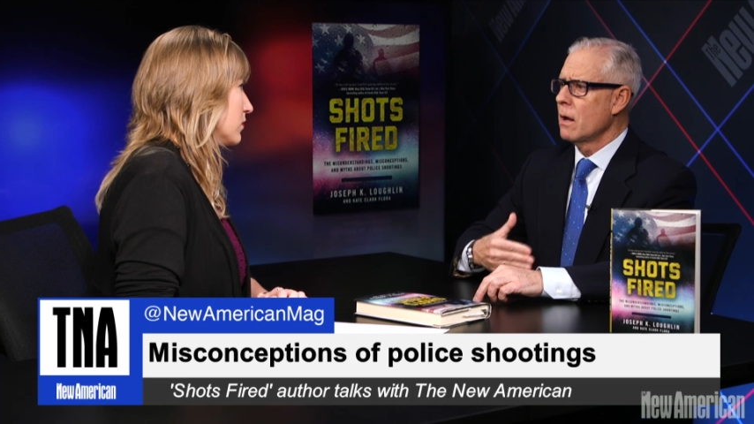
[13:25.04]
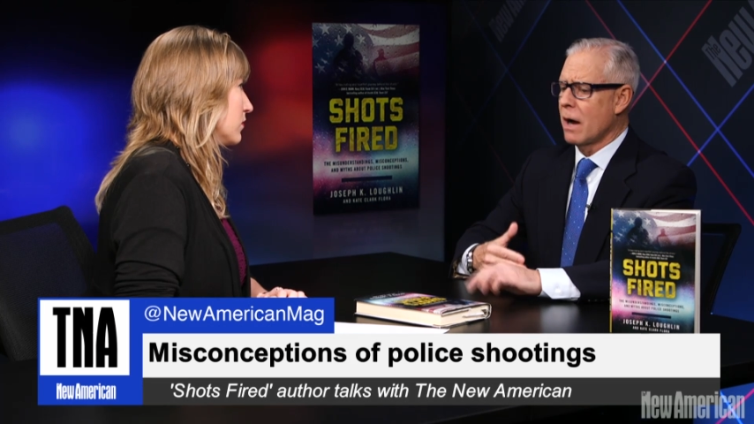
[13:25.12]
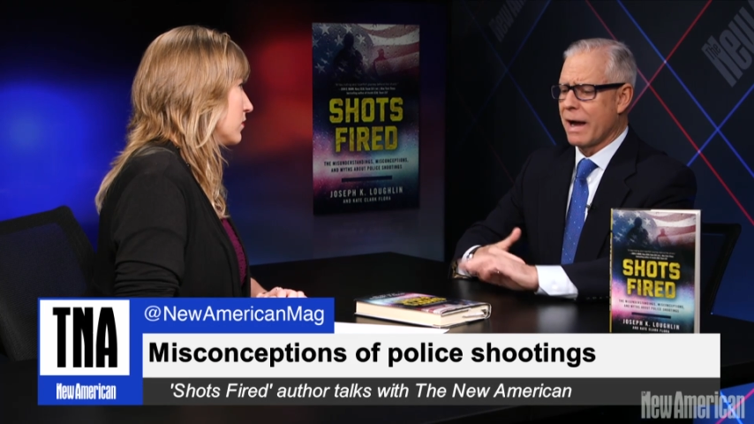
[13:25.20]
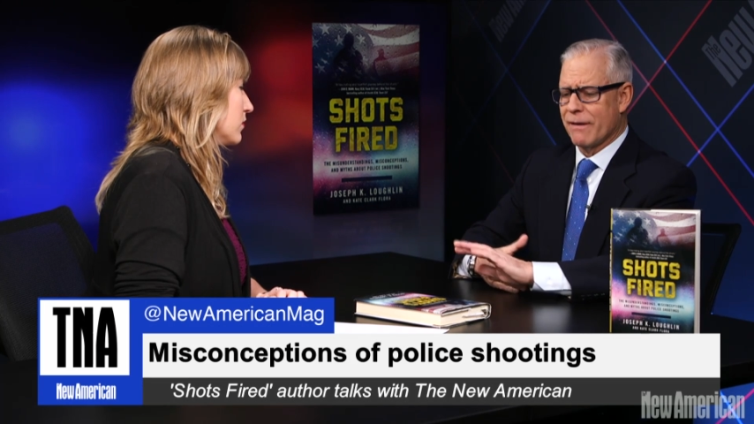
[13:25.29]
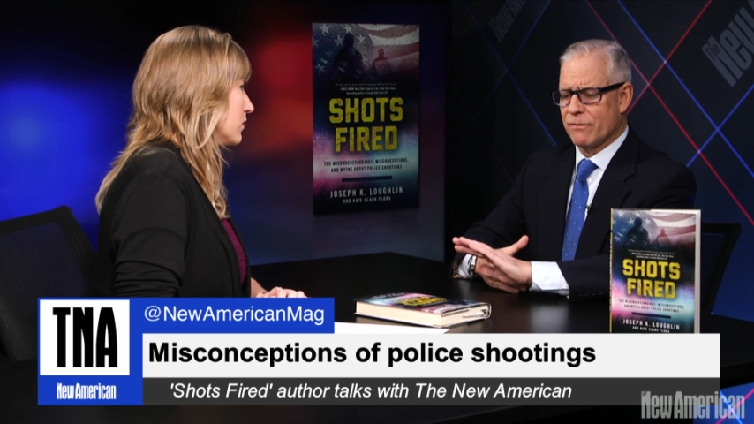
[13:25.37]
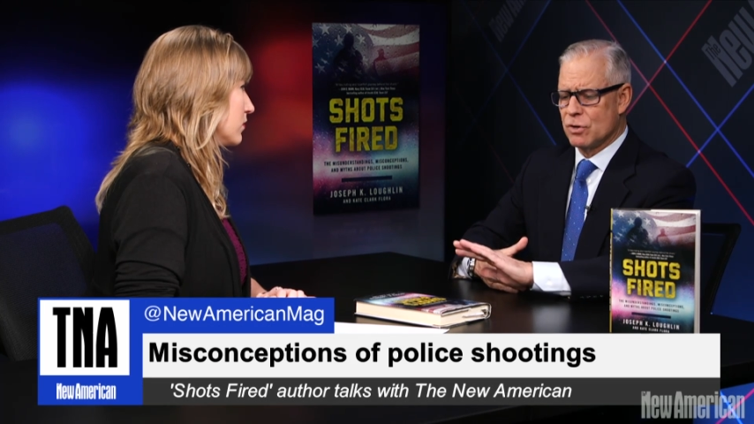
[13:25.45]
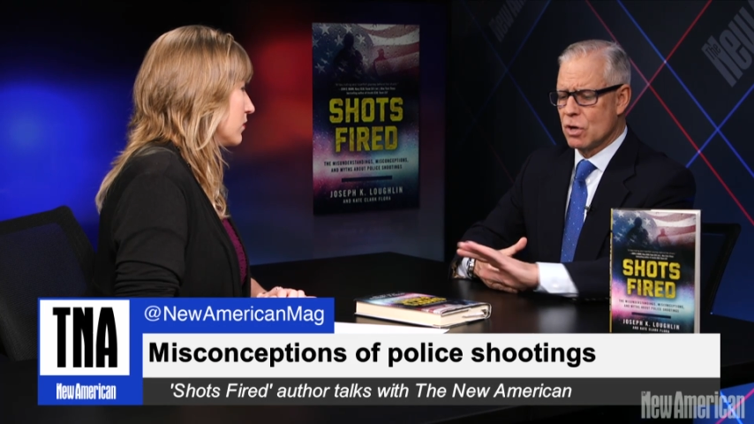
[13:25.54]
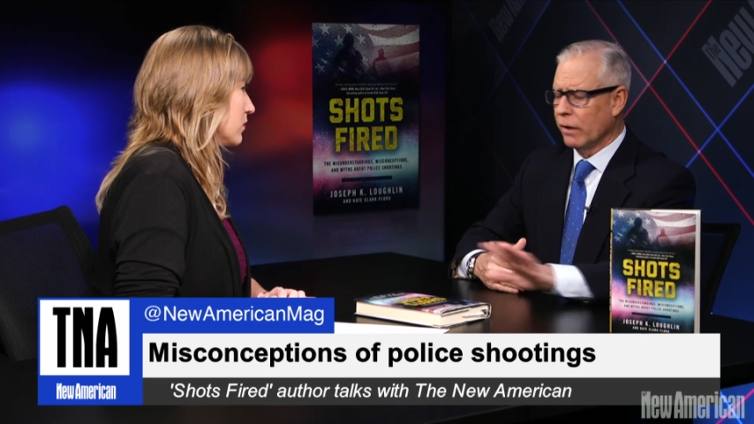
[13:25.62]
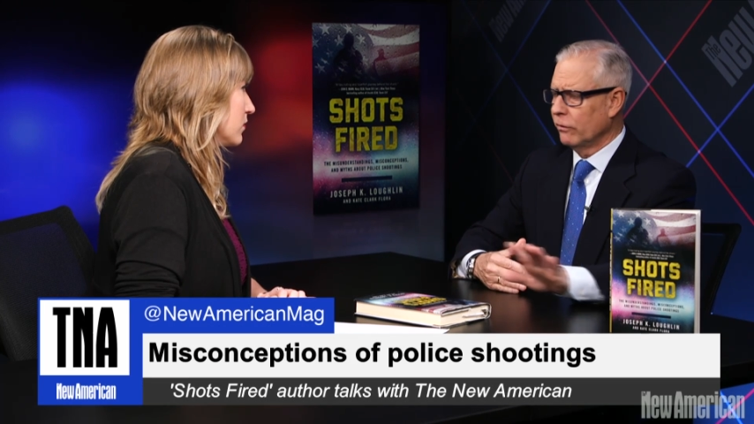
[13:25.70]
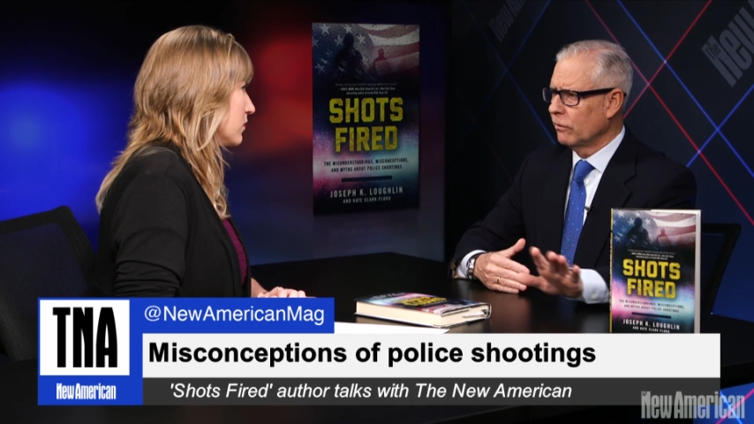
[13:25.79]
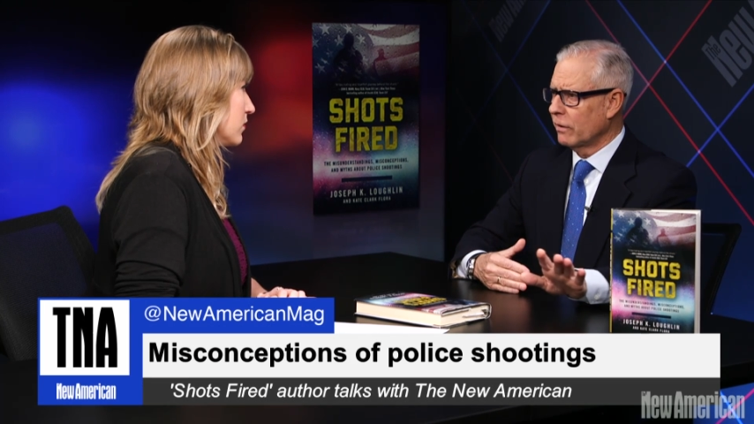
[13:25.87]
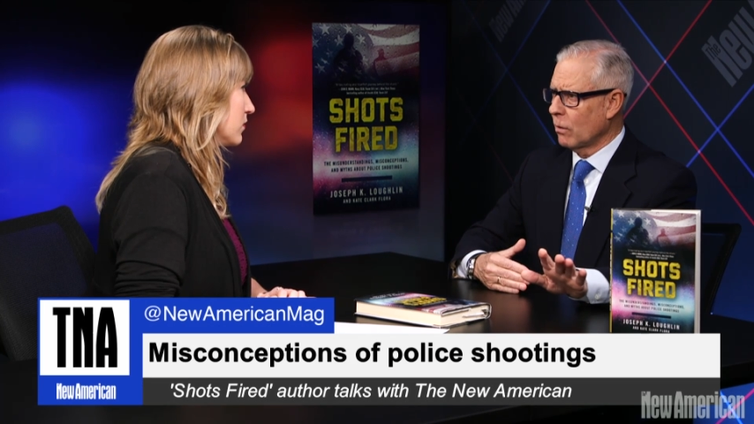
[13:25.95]
I have
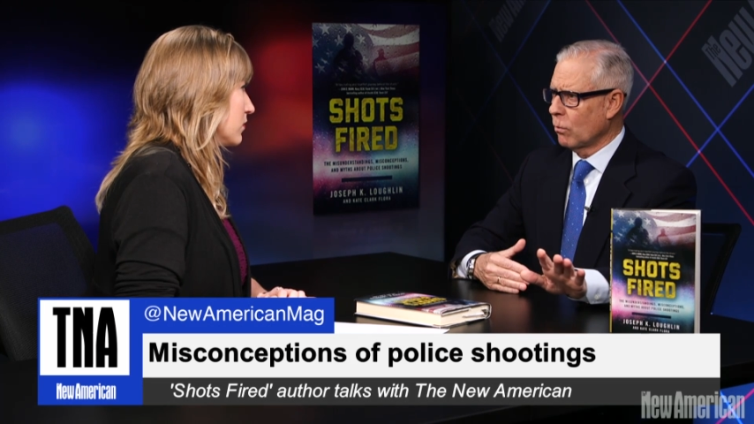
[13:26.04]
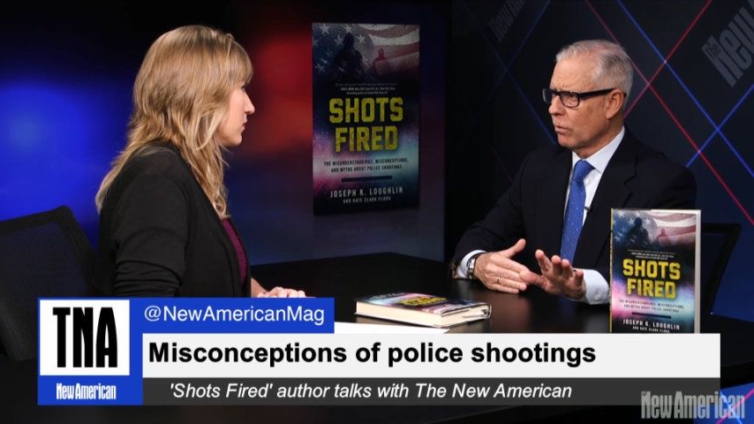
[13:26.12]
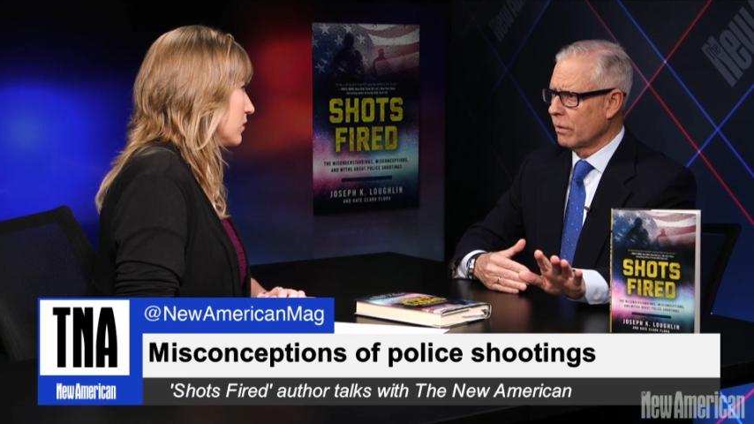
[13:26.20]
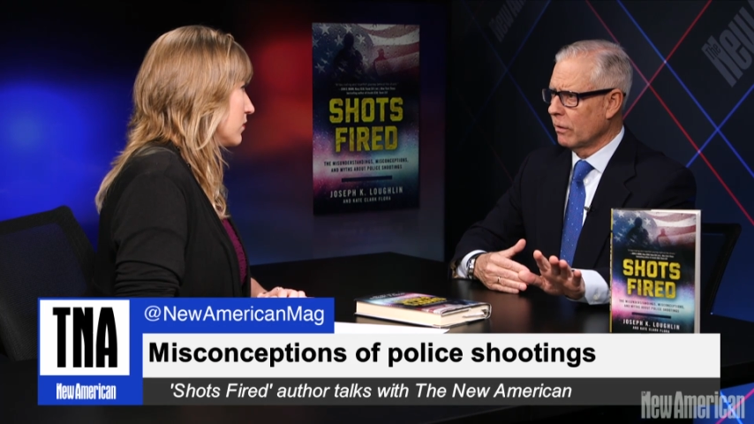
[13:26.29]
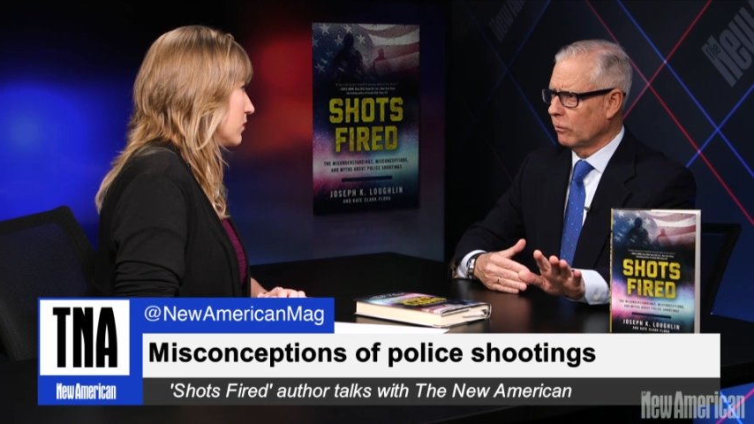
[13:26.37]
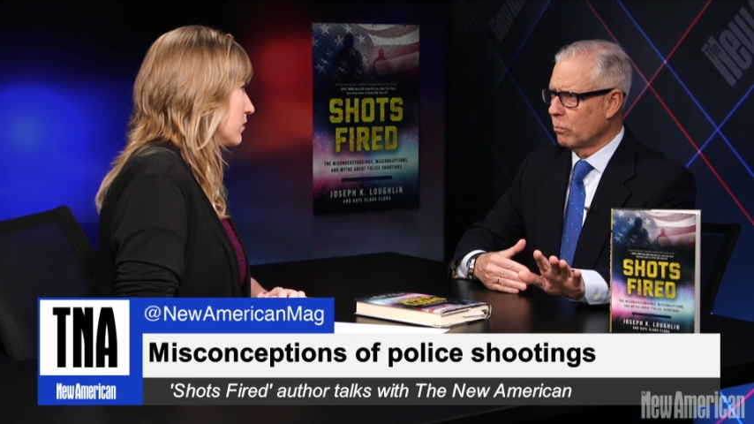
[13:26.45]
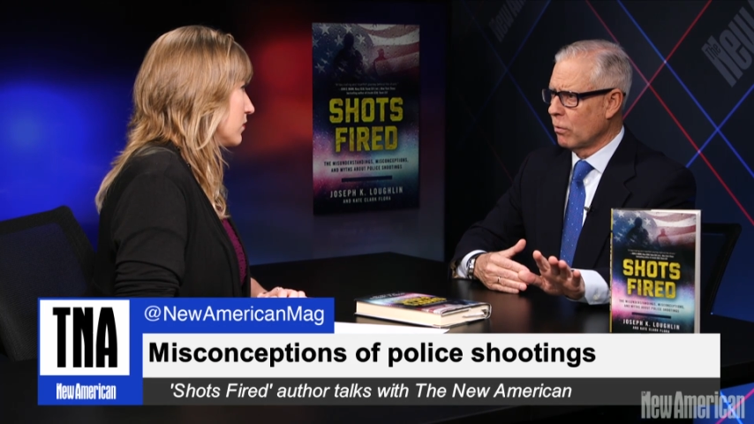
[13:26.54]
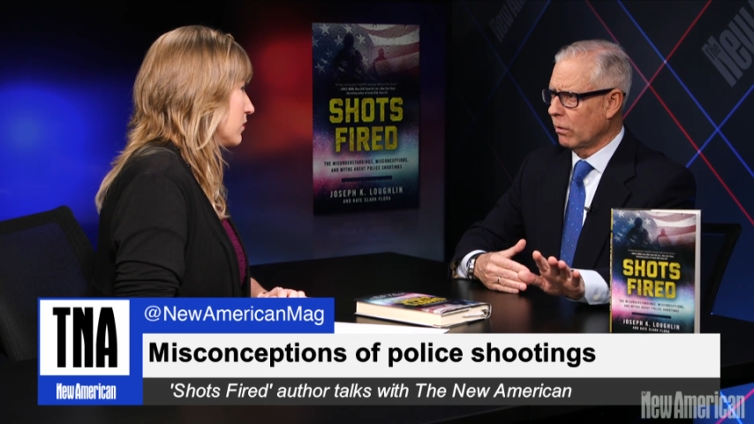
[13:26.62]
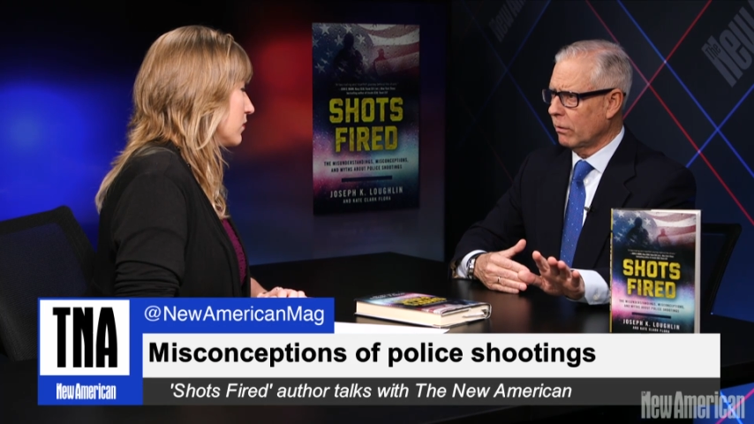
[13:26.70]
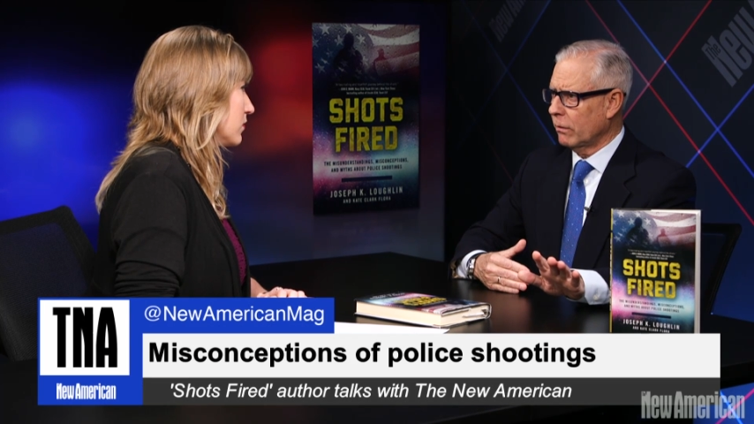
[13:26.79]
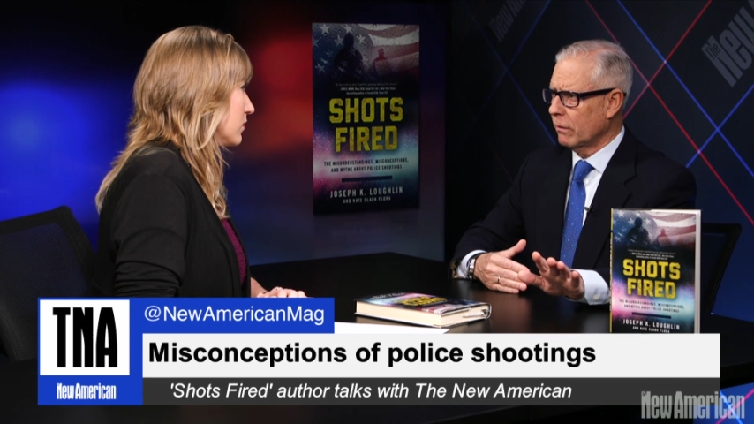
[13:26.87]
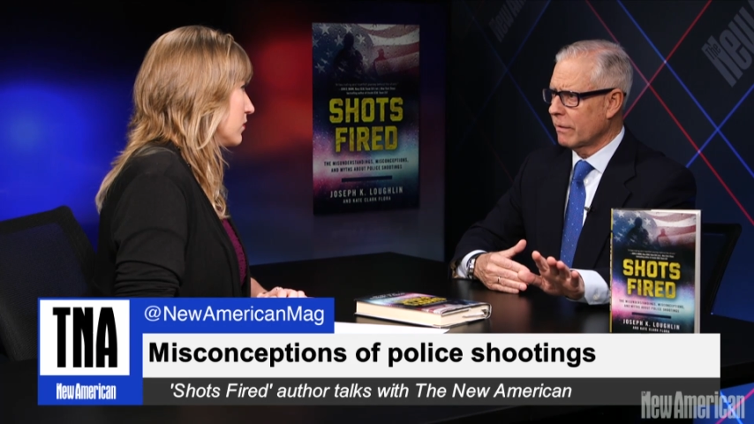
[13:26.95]
dozens that were in this
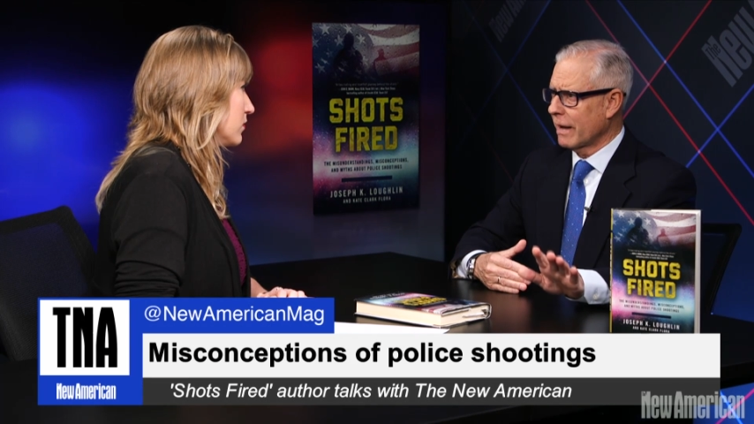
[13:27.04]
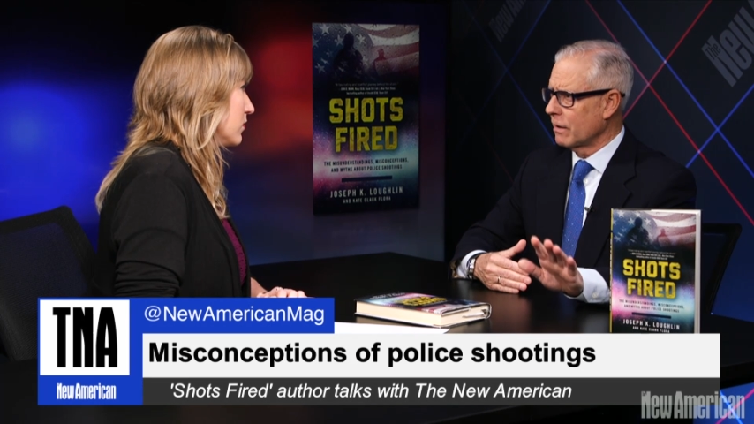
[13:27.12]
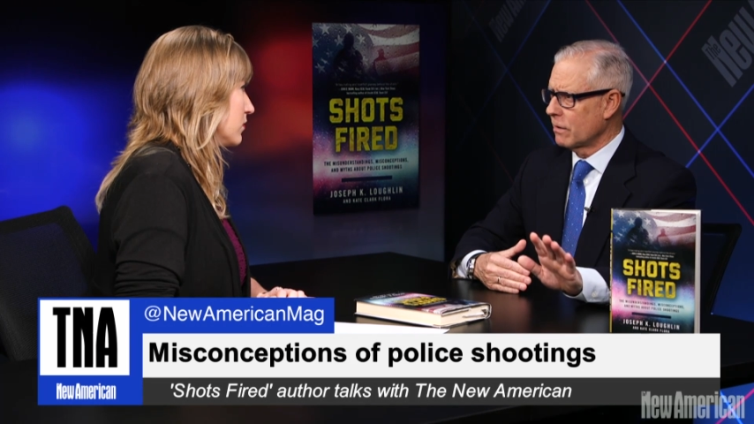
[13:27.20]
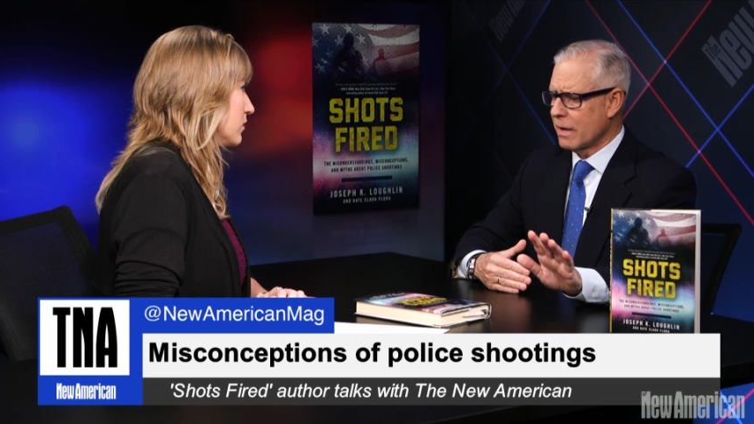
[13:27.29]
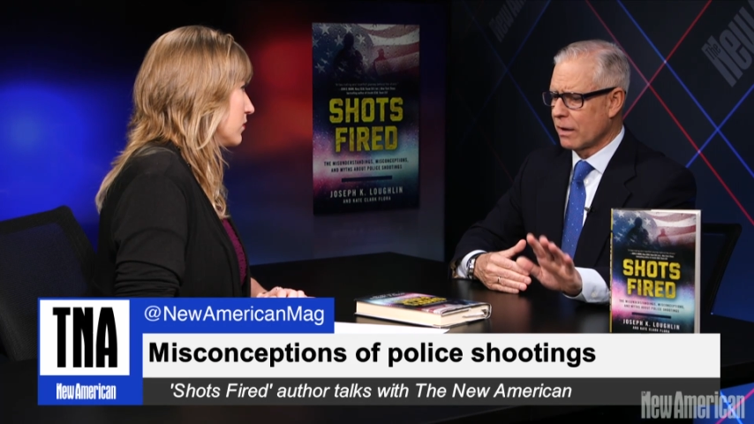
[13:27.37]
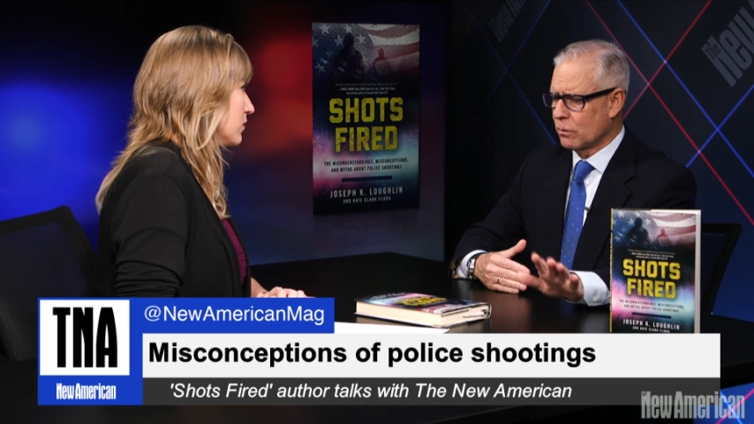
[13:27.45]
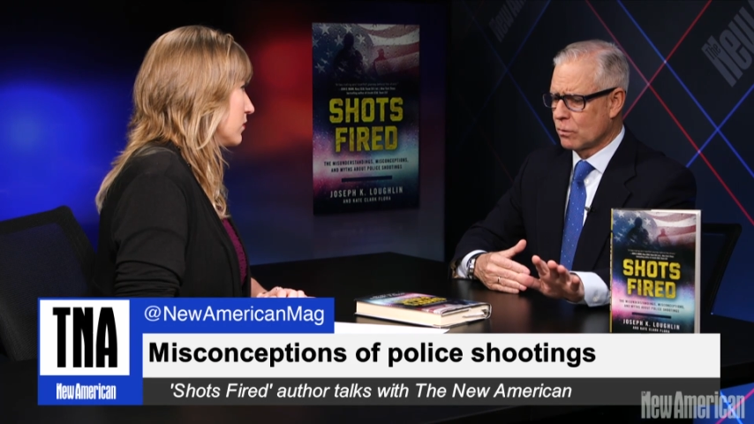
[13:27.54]
book that